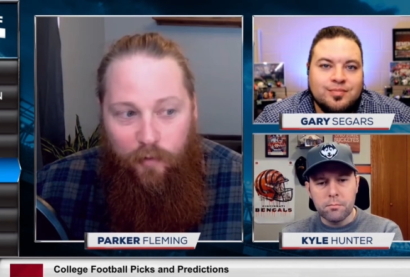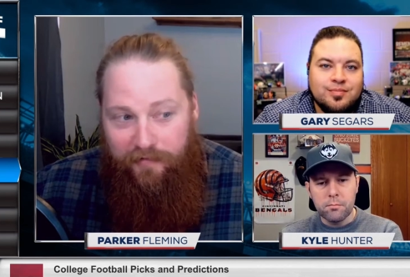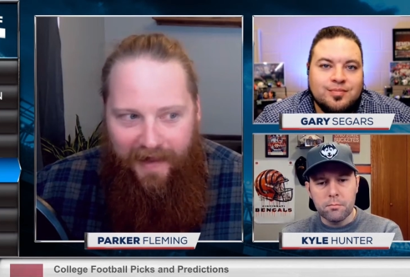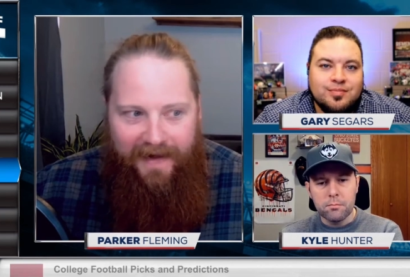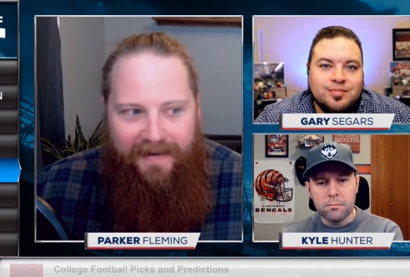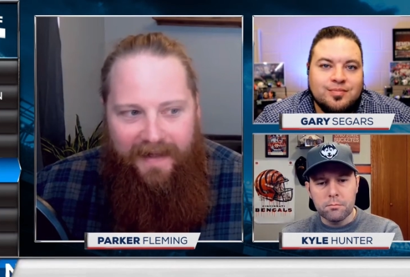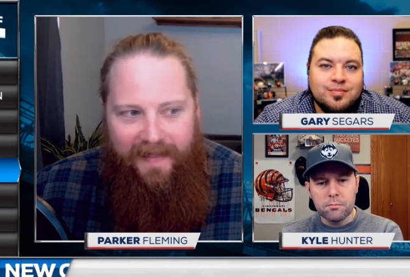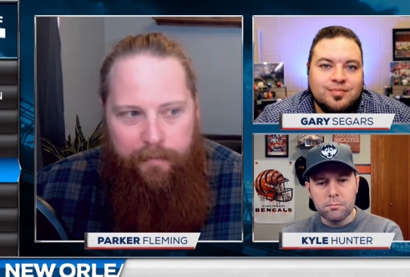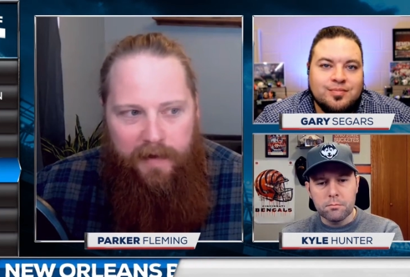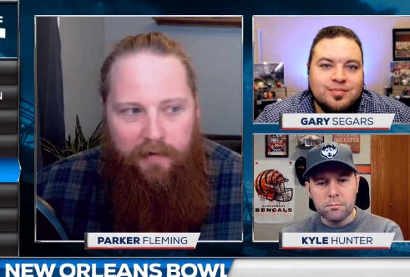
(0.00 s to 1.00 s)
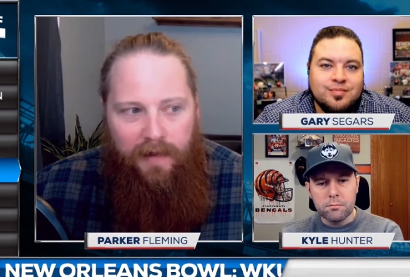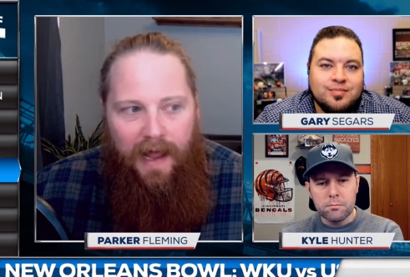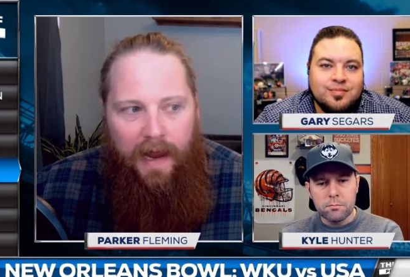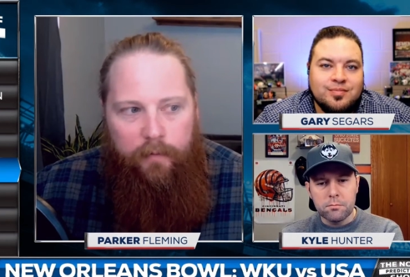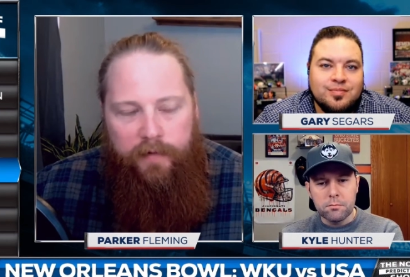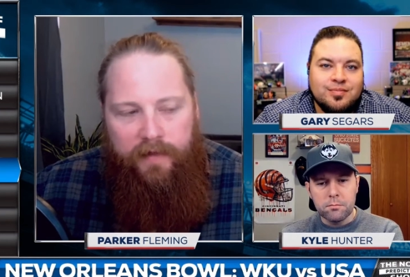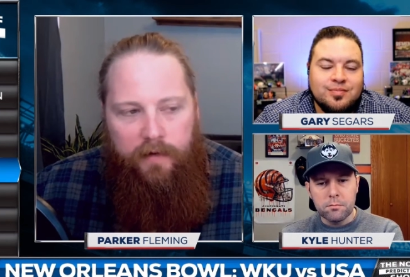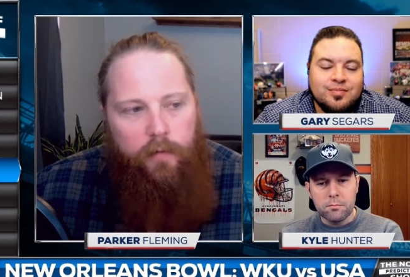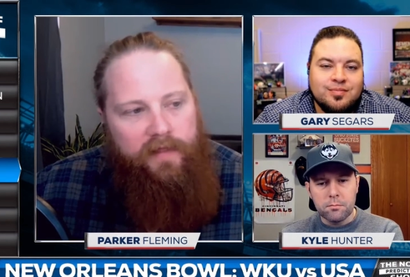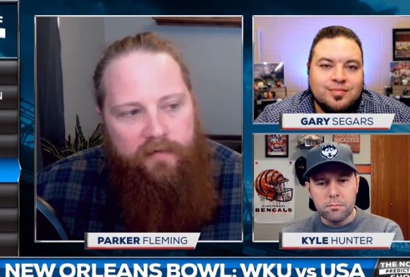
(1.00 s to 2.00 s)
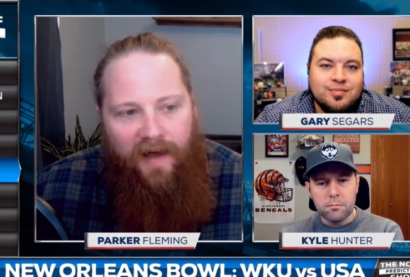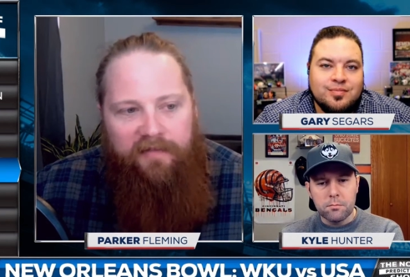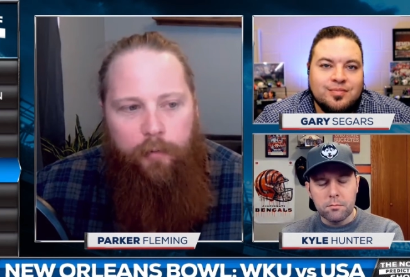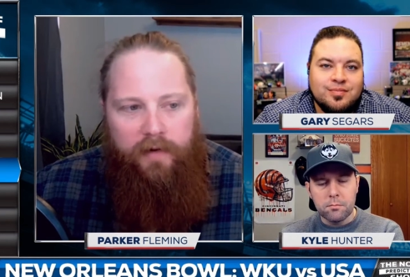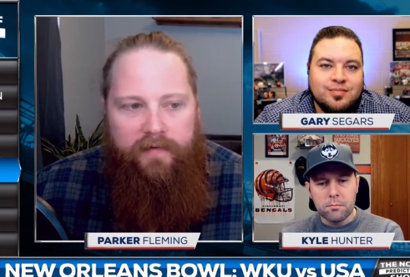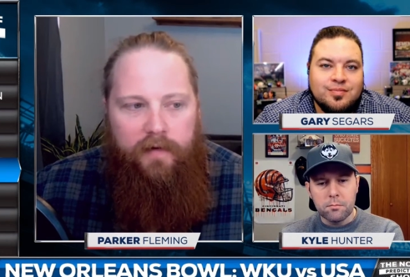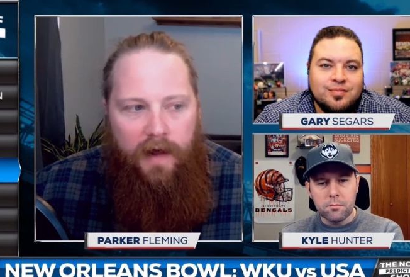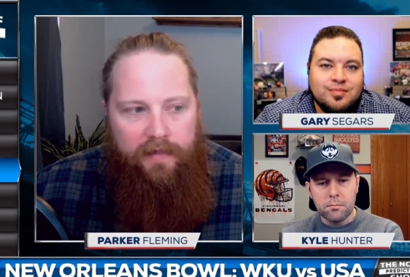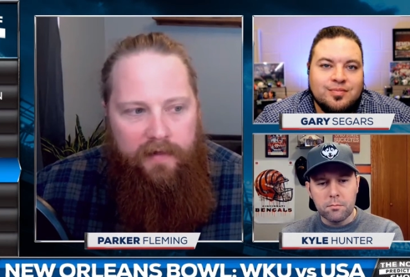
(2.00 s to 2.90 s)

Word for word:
Speaker 1: would have liked to get that bigger line with the 5 points here.